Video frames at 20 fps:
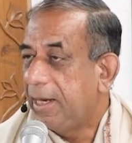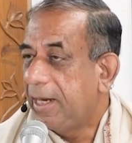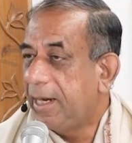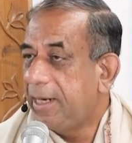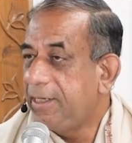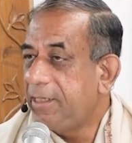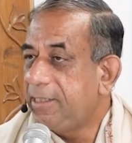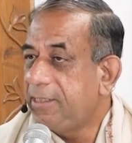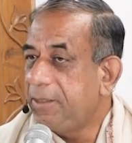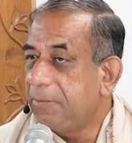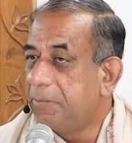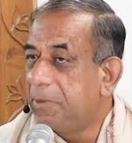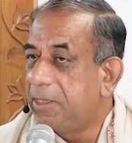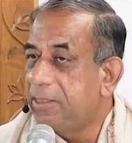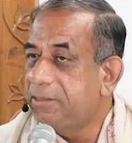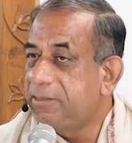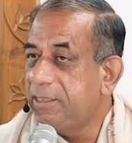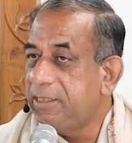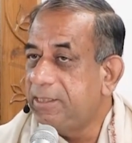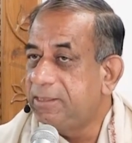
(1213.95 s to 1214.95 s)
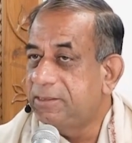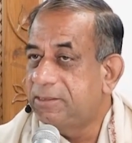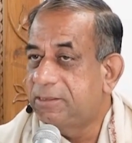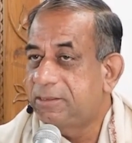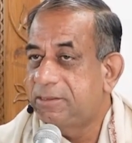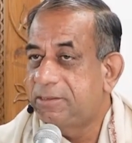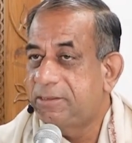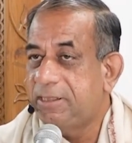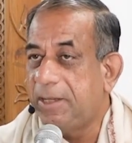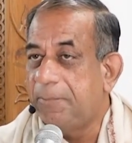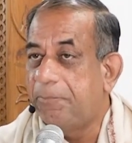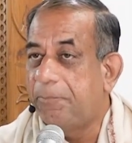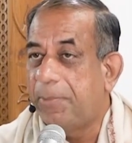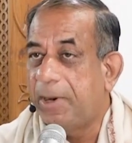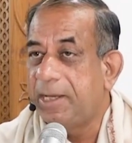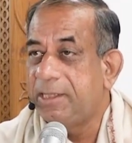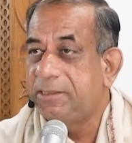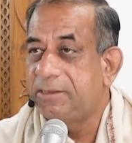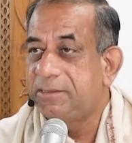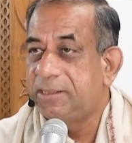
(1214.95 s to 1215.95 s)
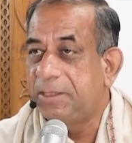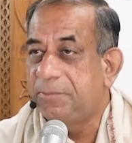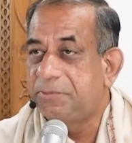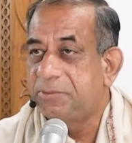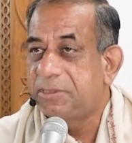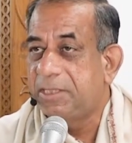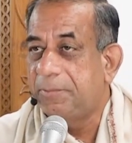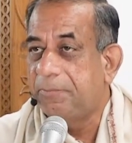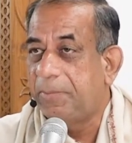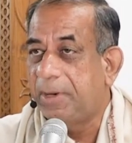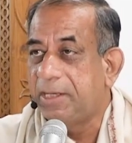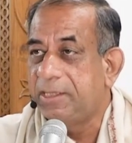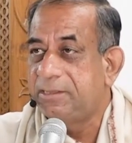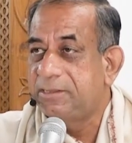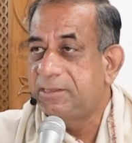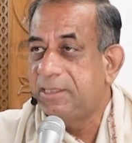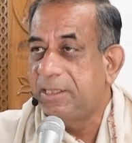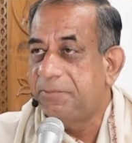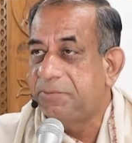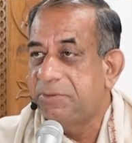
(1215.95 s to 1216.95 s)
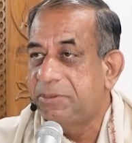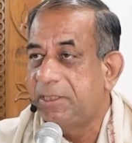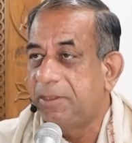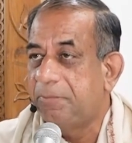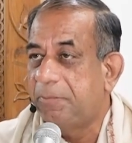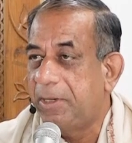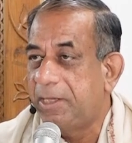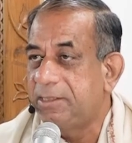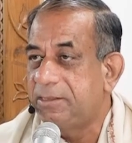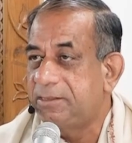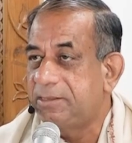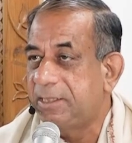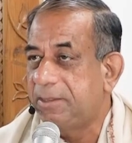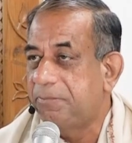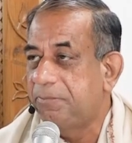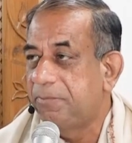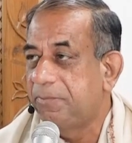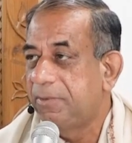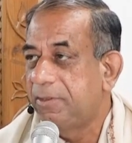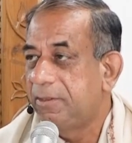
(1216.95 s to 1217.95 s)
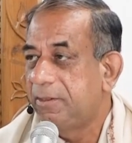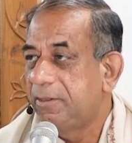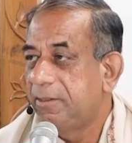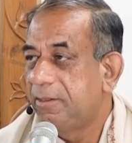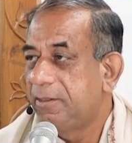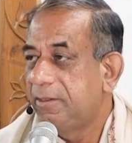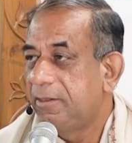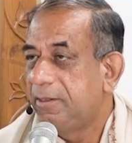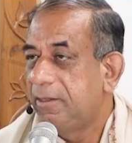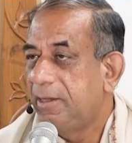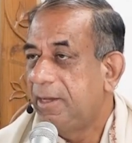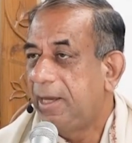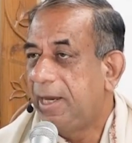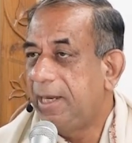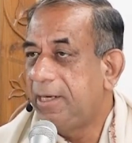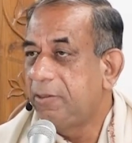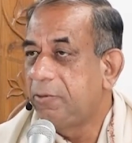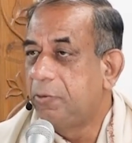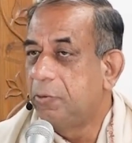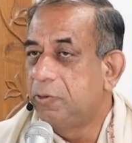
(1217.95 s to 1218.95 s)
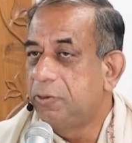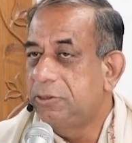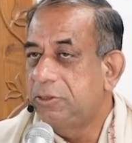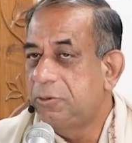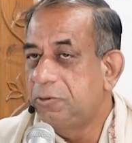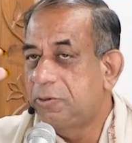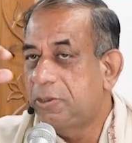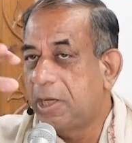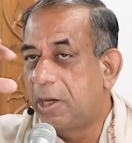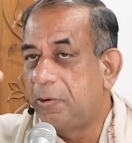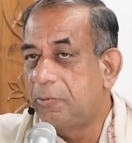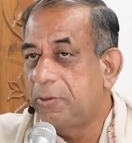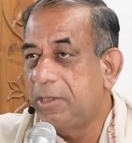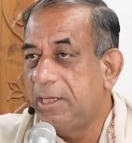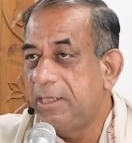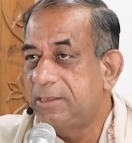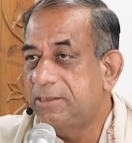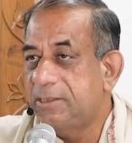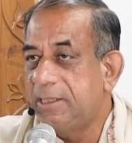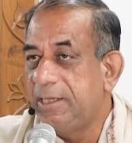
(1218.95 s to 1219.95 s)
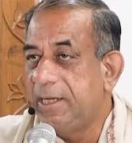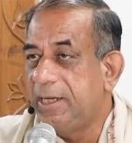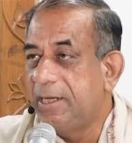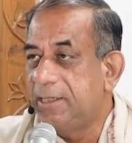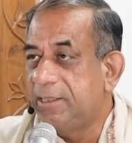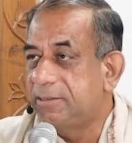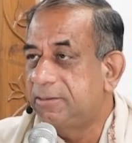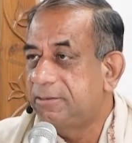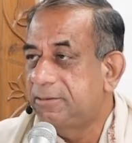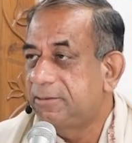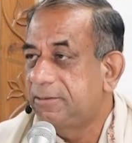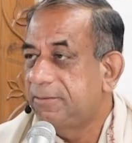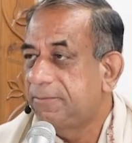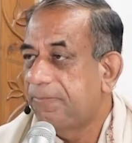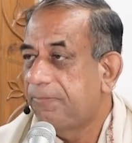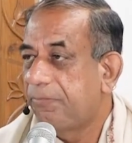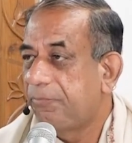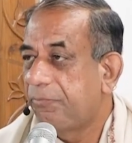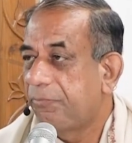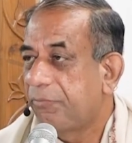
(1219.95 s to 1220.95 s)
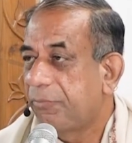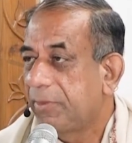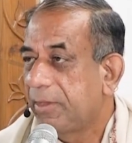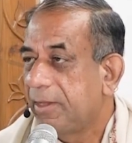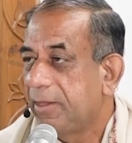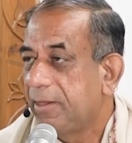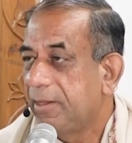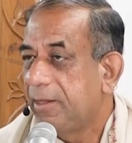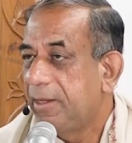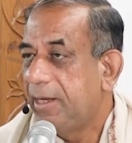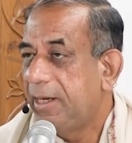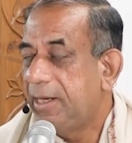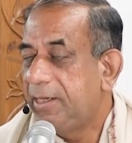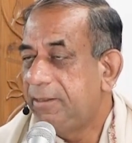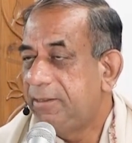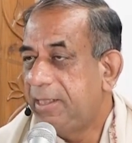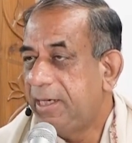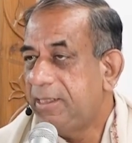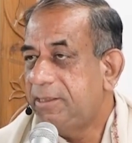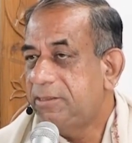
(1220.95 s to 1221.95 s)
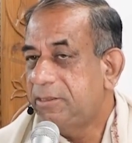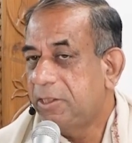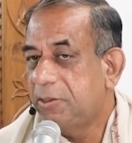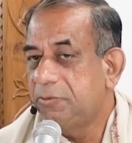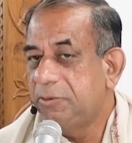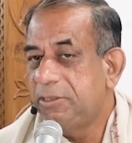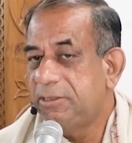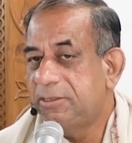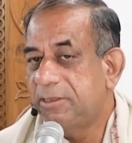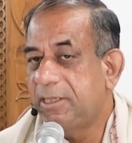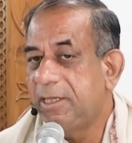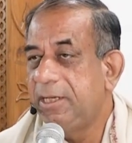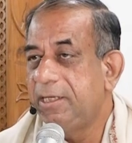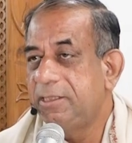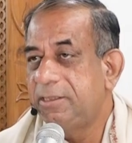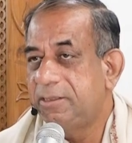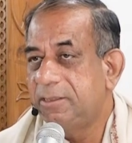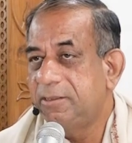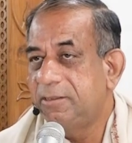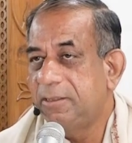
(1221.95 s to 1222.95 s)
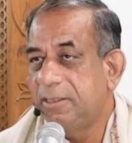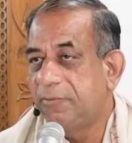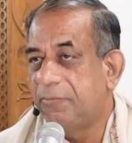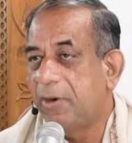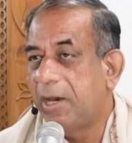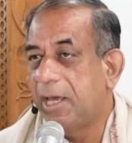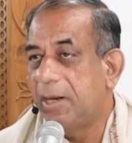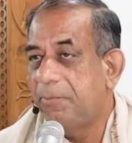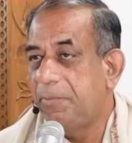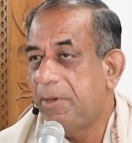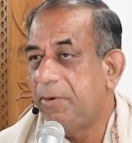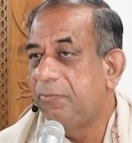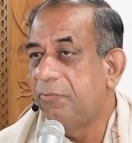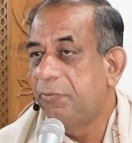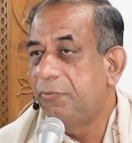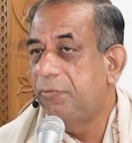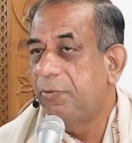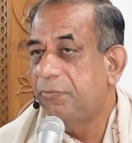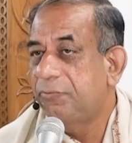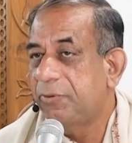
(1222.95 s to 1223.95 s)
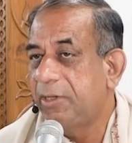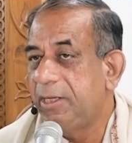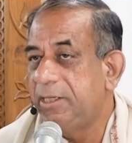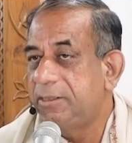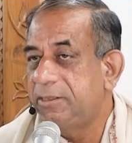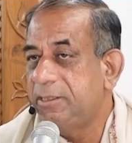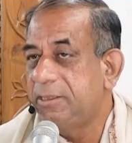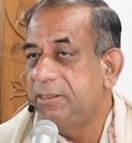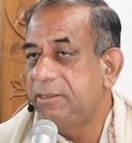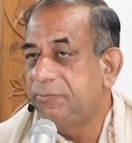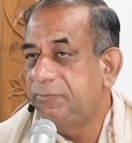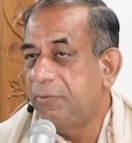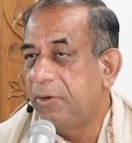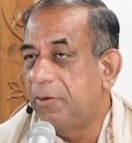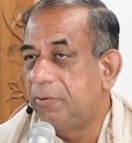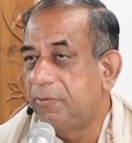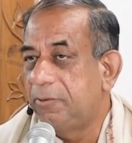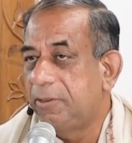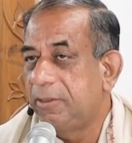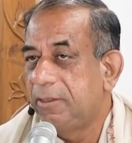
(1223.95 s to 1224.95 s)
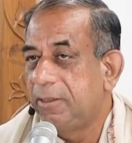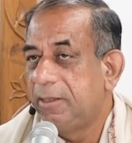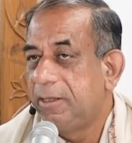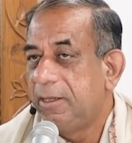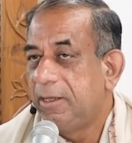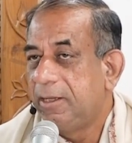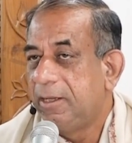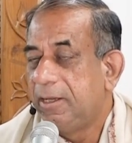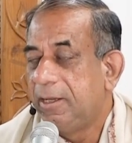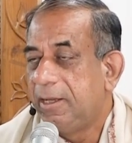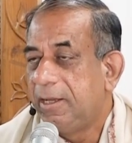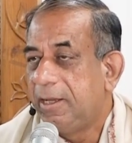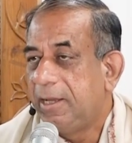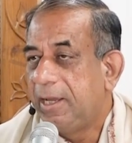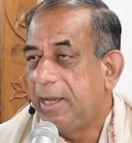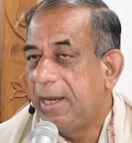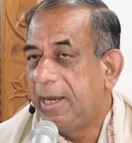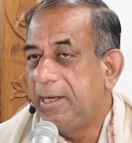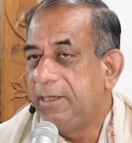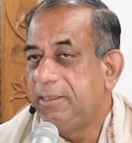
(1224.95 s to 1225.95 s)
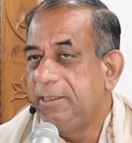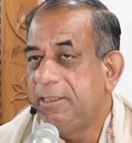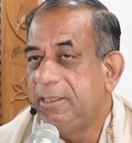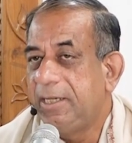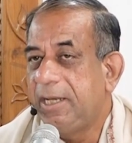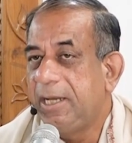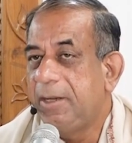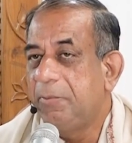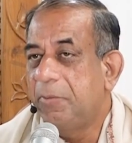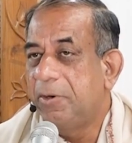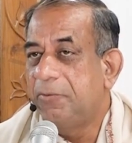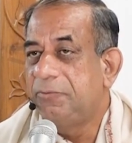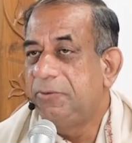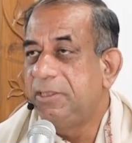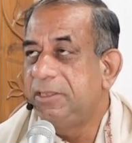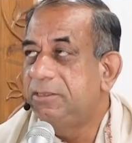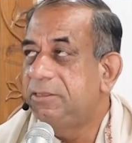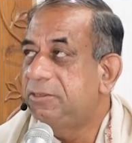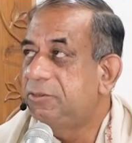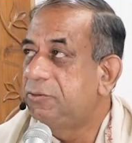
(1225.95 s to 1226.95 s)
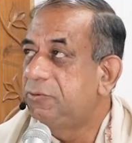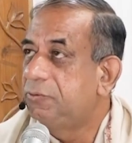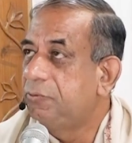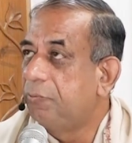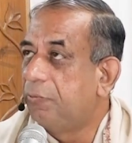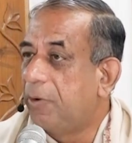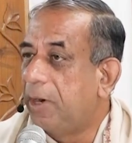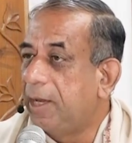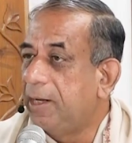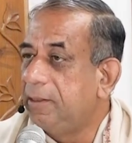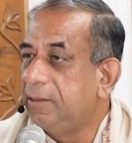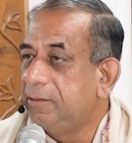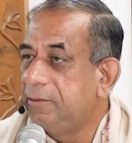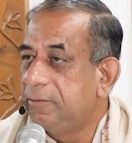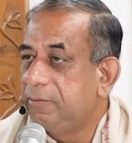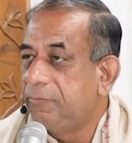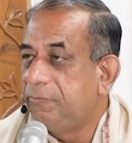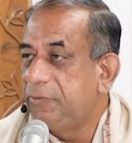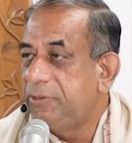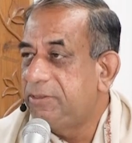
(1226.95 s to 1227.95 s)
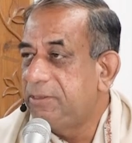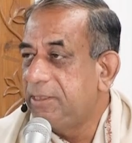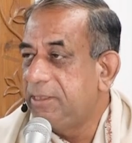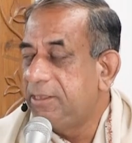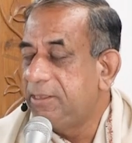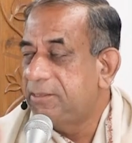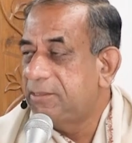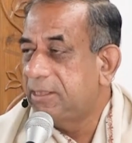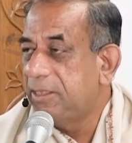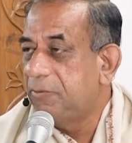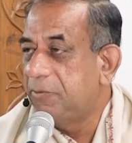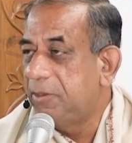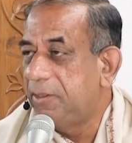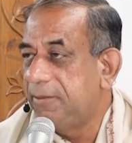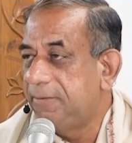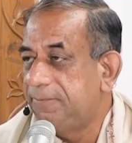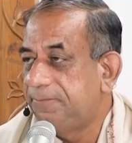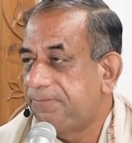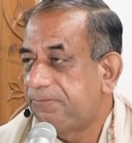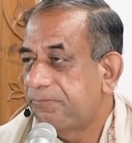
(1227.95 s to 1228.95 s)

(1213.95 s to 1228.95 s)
And it emerges step by step, step by step, step by step, and goes through countless layers. And that's how this creation, the warp and woof of creation, is found. And the name of this one which they discovered,